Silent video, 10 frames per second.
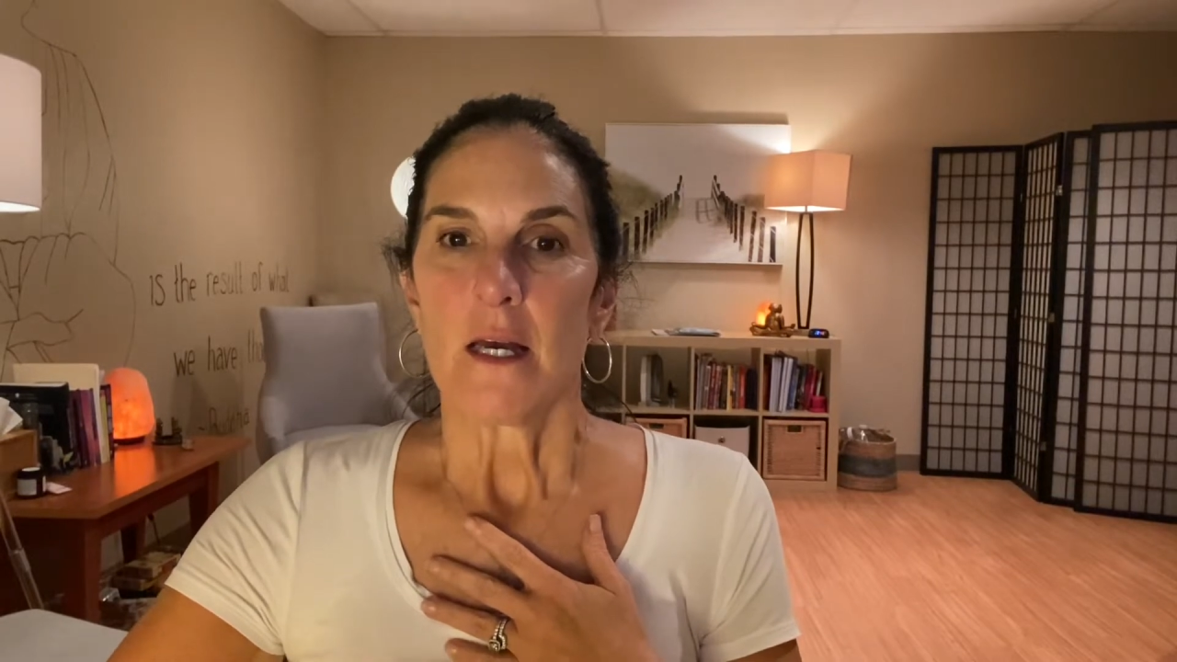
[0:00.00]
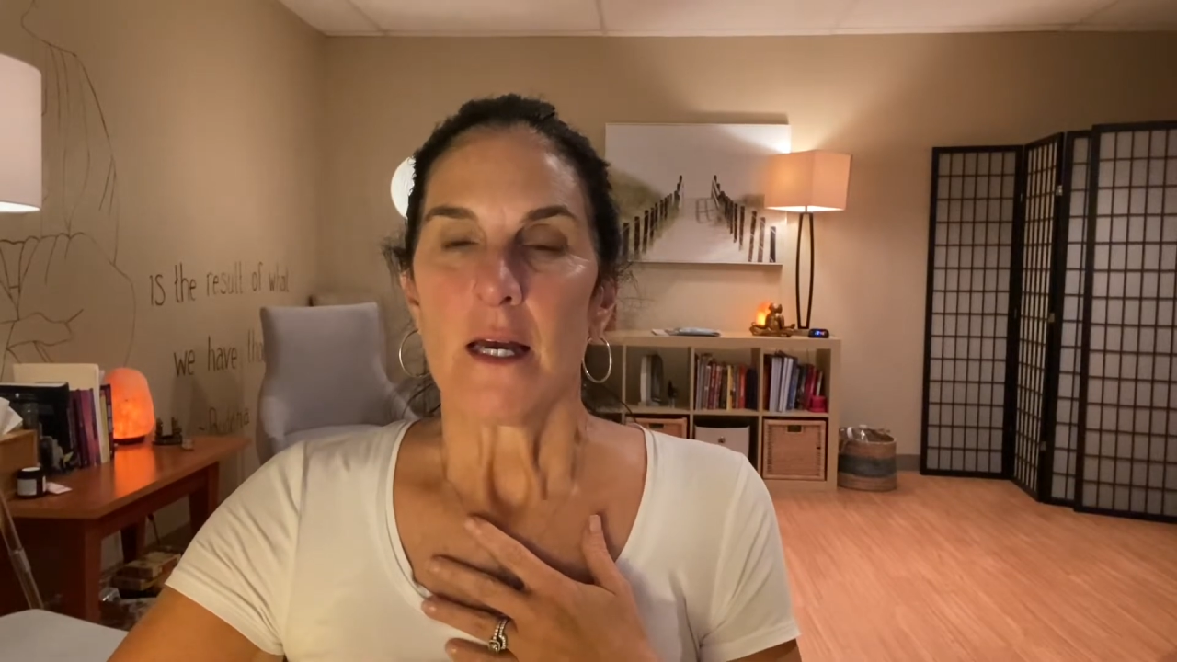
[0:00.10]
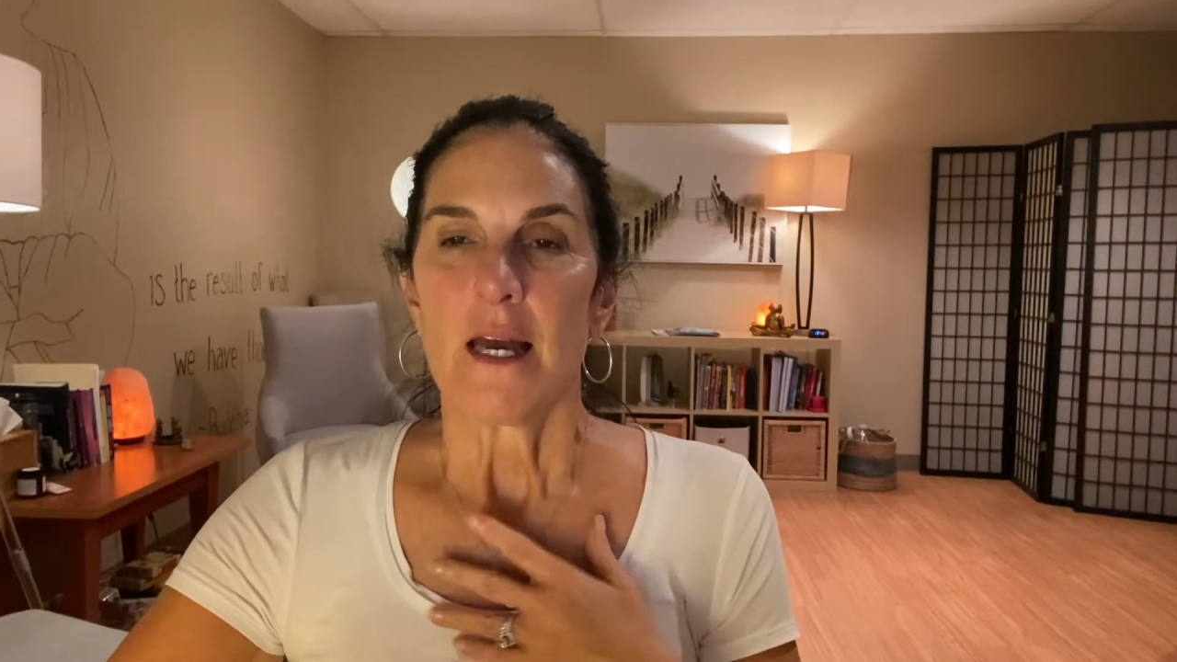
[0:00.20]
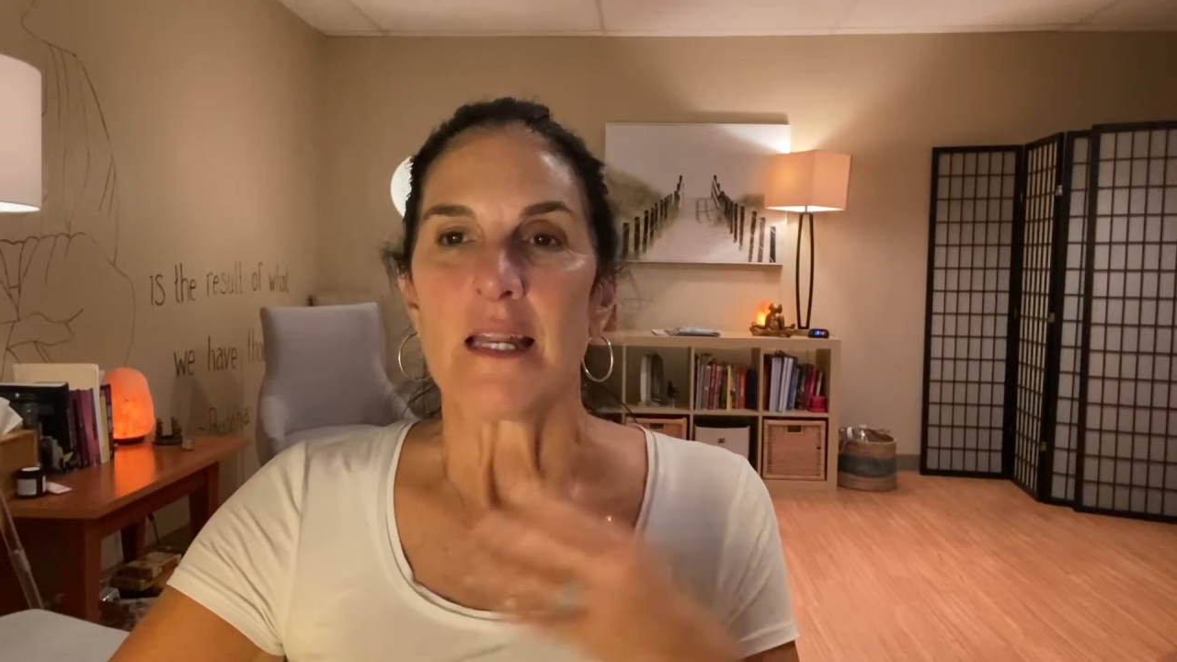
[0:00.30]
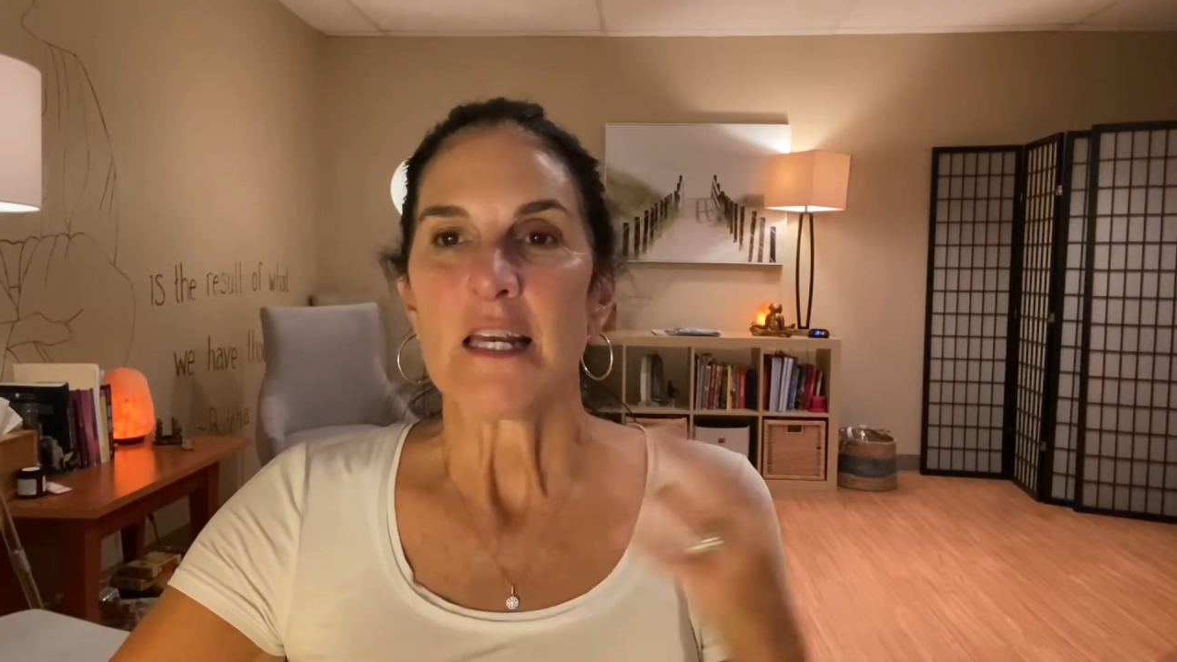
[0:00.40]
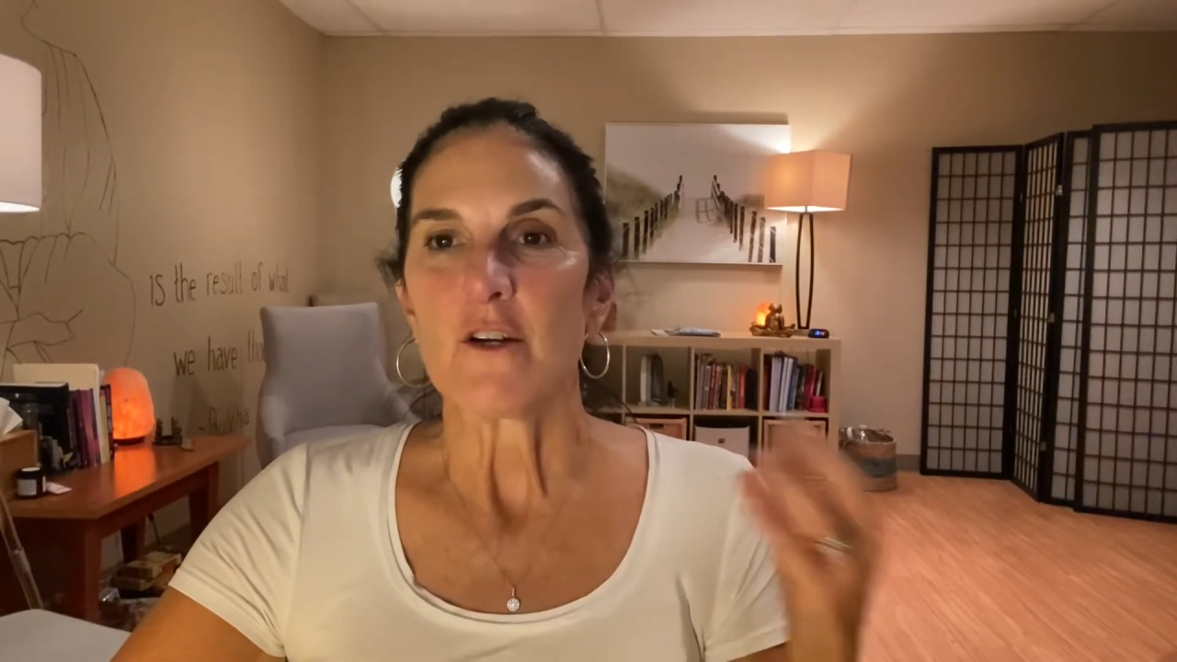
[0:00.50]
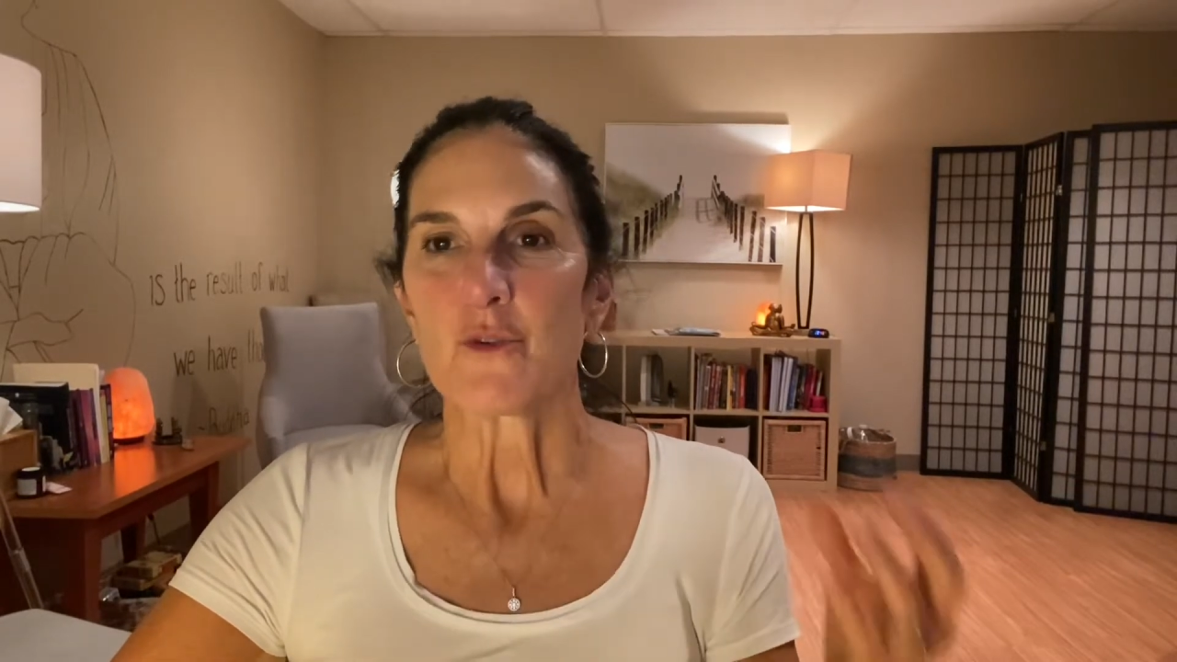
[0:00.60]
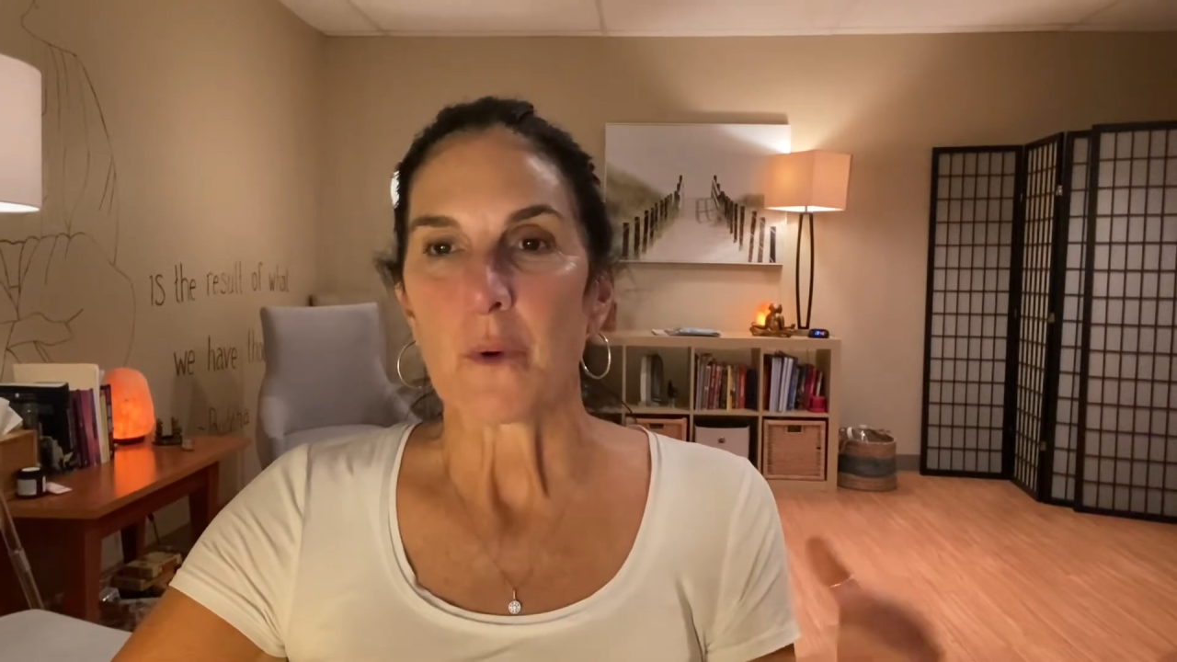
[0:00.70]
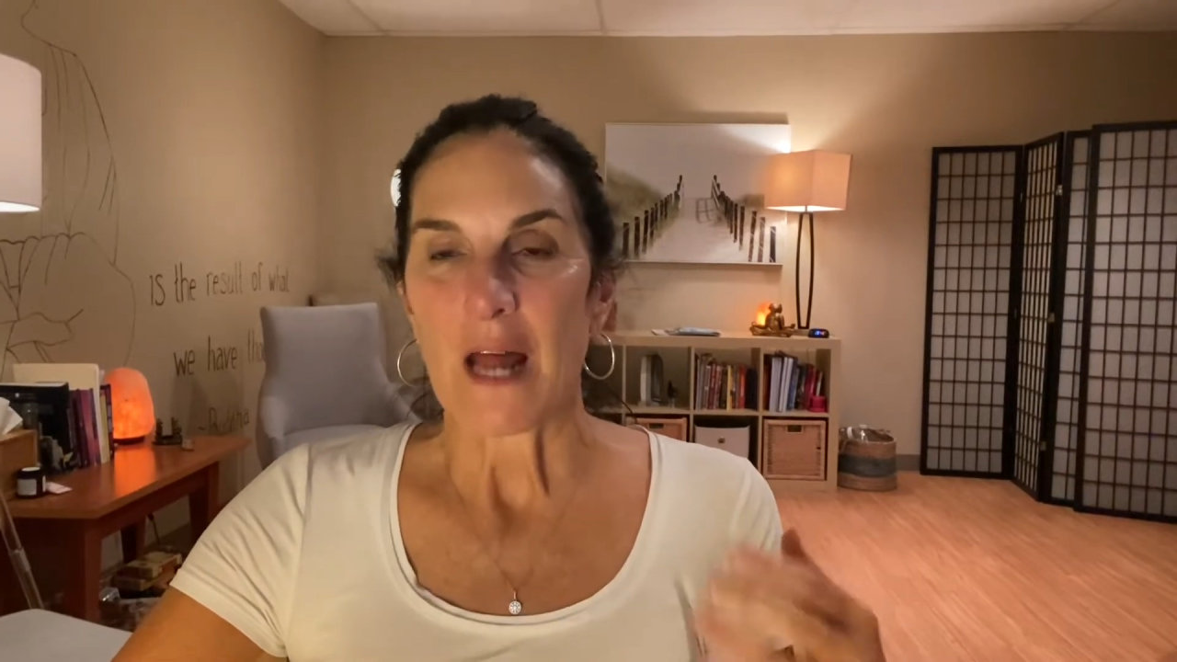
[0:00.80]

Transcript: And here's what